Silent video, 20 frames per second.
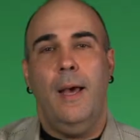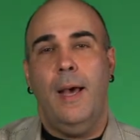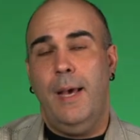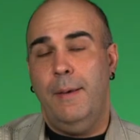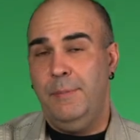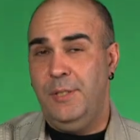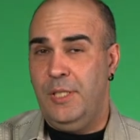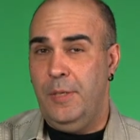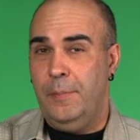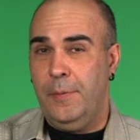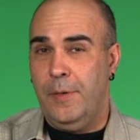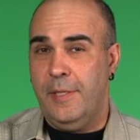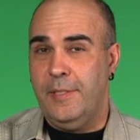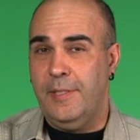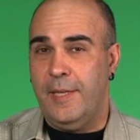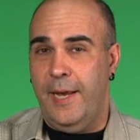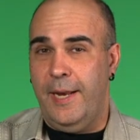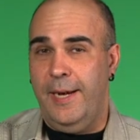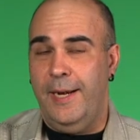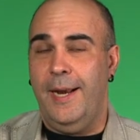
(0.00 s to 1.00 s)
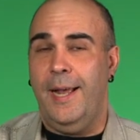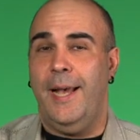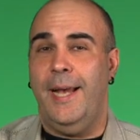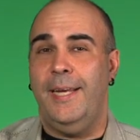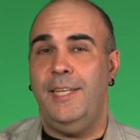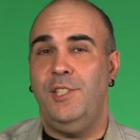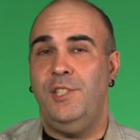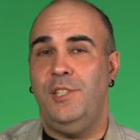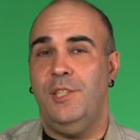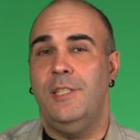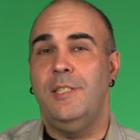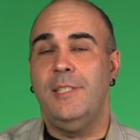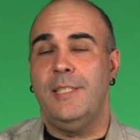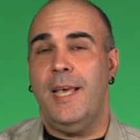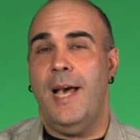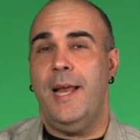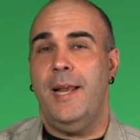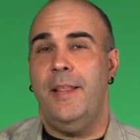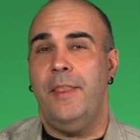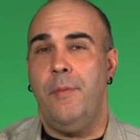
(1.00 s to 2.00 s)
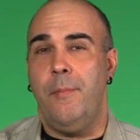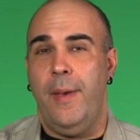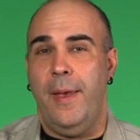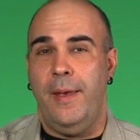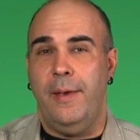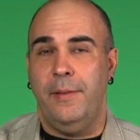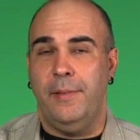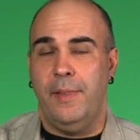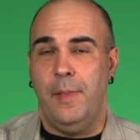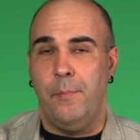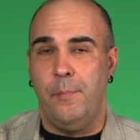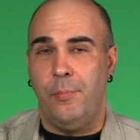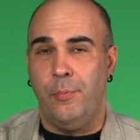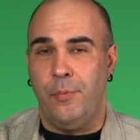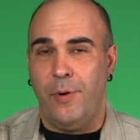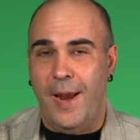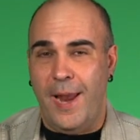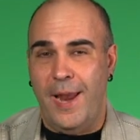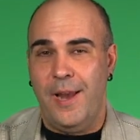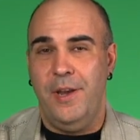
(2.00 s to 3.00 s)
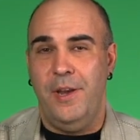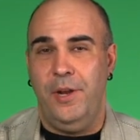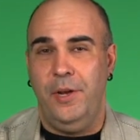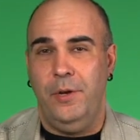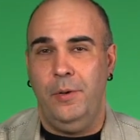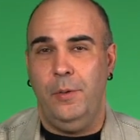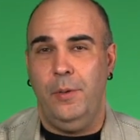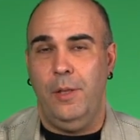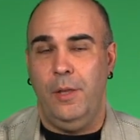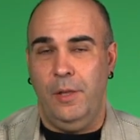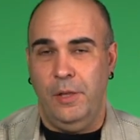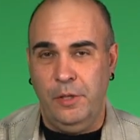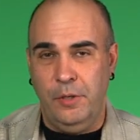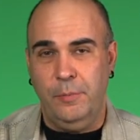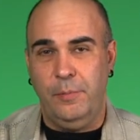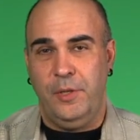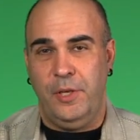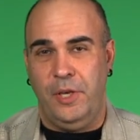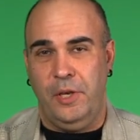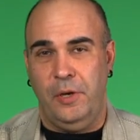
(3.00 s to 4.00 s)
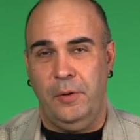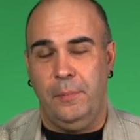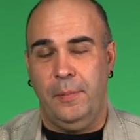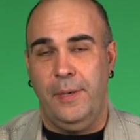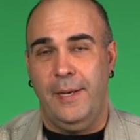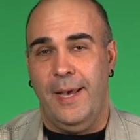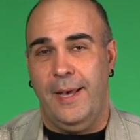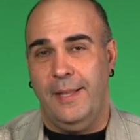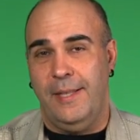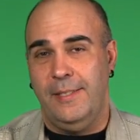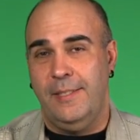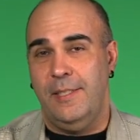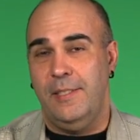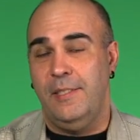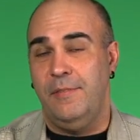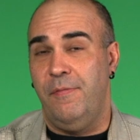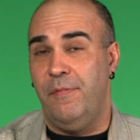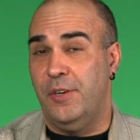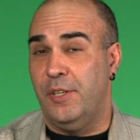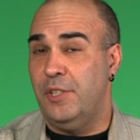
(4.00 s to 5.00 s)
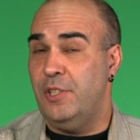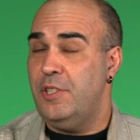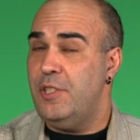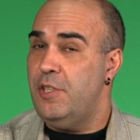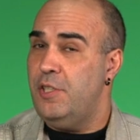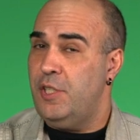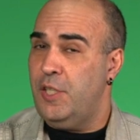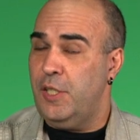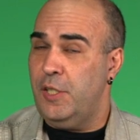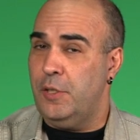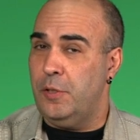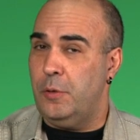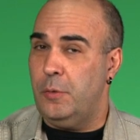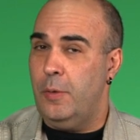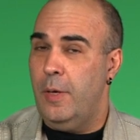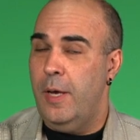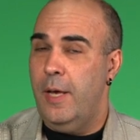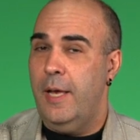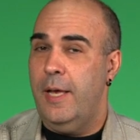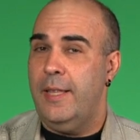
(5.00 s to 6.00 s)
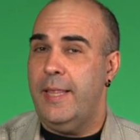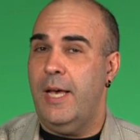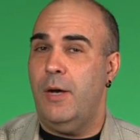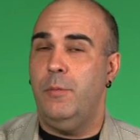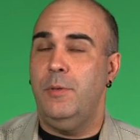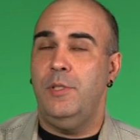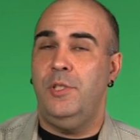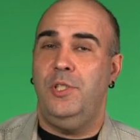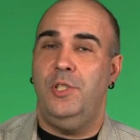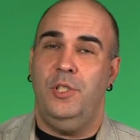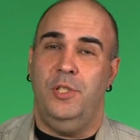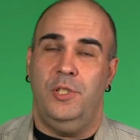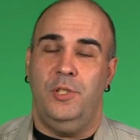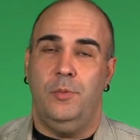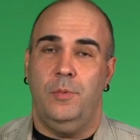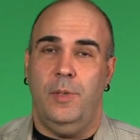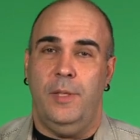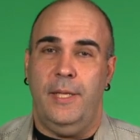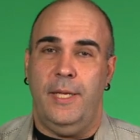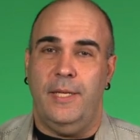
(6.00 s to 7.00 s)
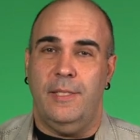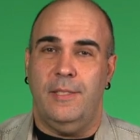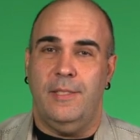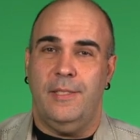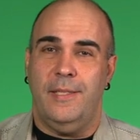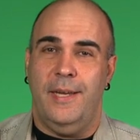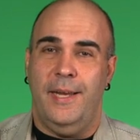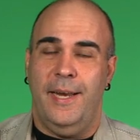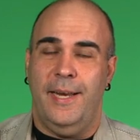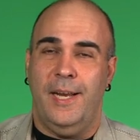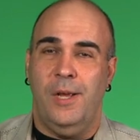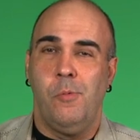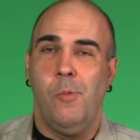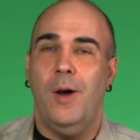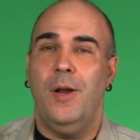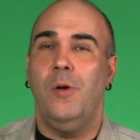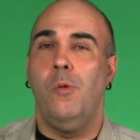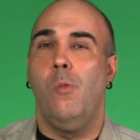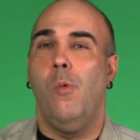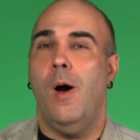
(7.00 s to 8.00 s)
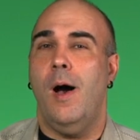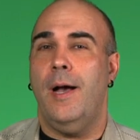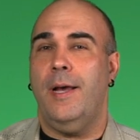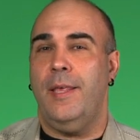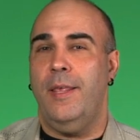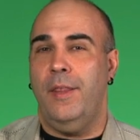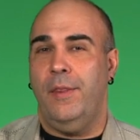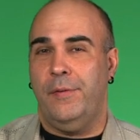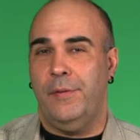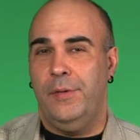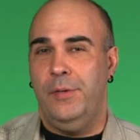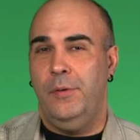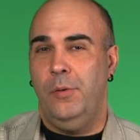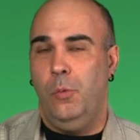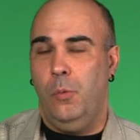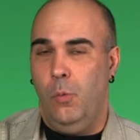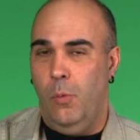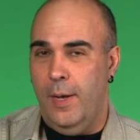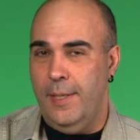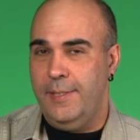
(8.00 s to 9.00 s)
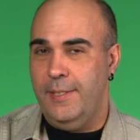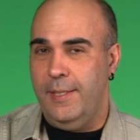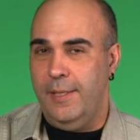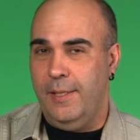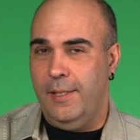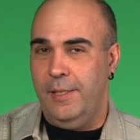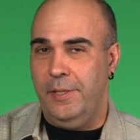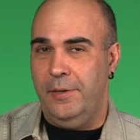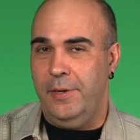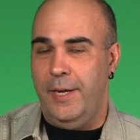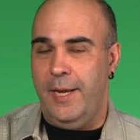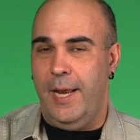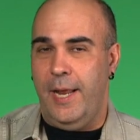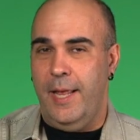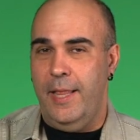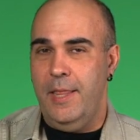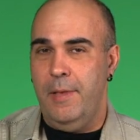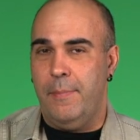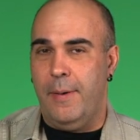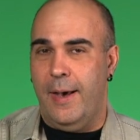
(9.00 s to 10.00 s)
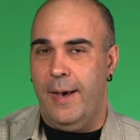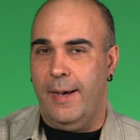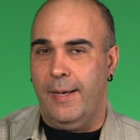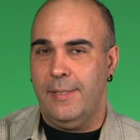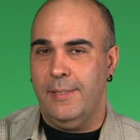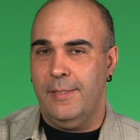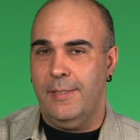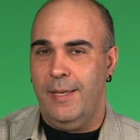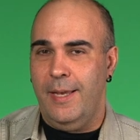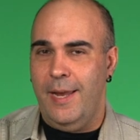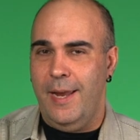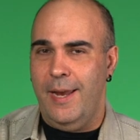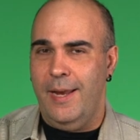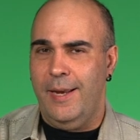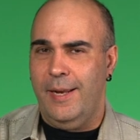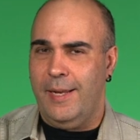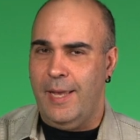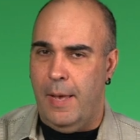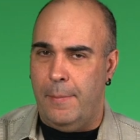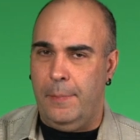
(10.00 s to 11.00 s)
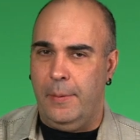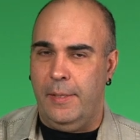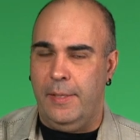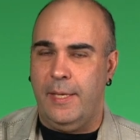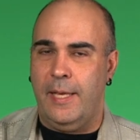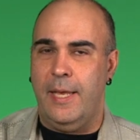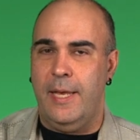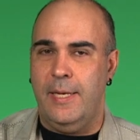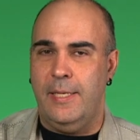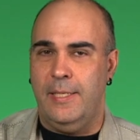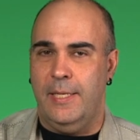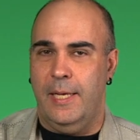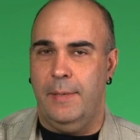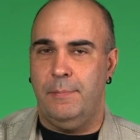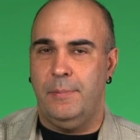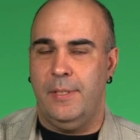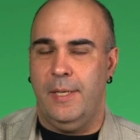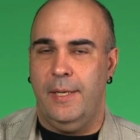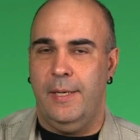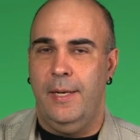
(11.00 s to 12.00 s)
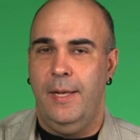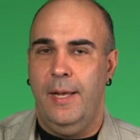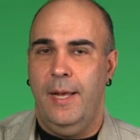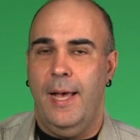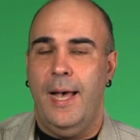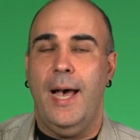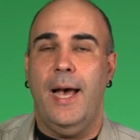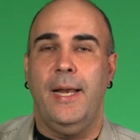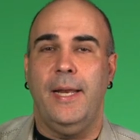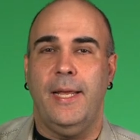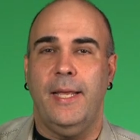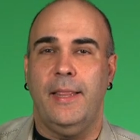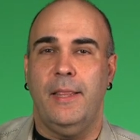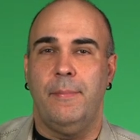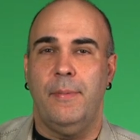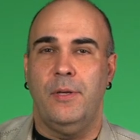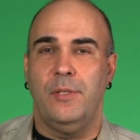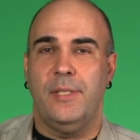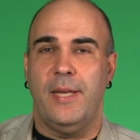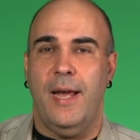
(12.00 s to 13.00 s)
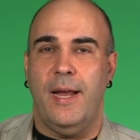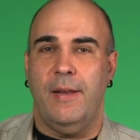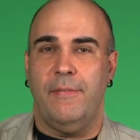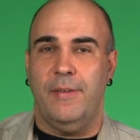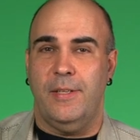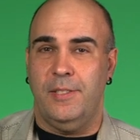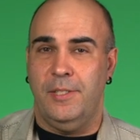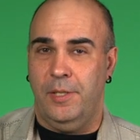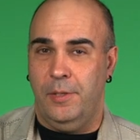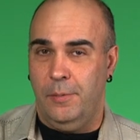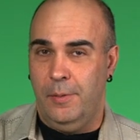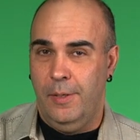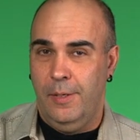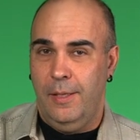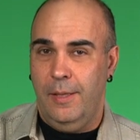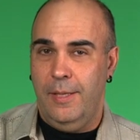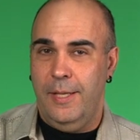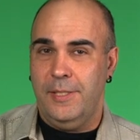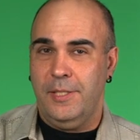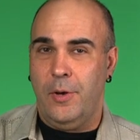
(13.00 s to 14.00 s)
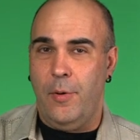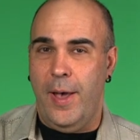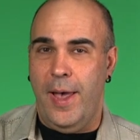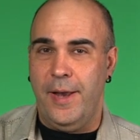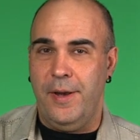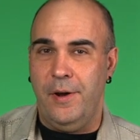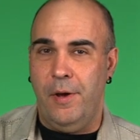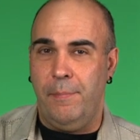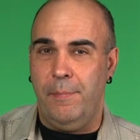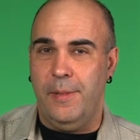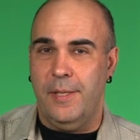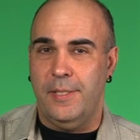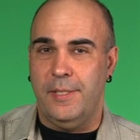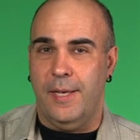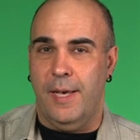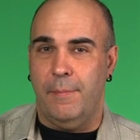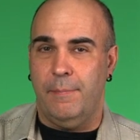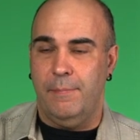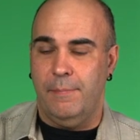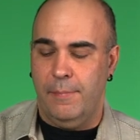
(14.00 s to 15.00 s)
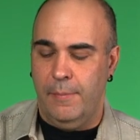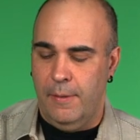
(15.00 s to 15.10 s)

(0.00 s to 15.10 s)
I'm super excited. I just got in the mail the brand new Lume Cube. Now this is version two that was just released. And I wanna walk you through what's included in the box and a couple of key tips on how to get the most out of it. So let's go ahead and open this up.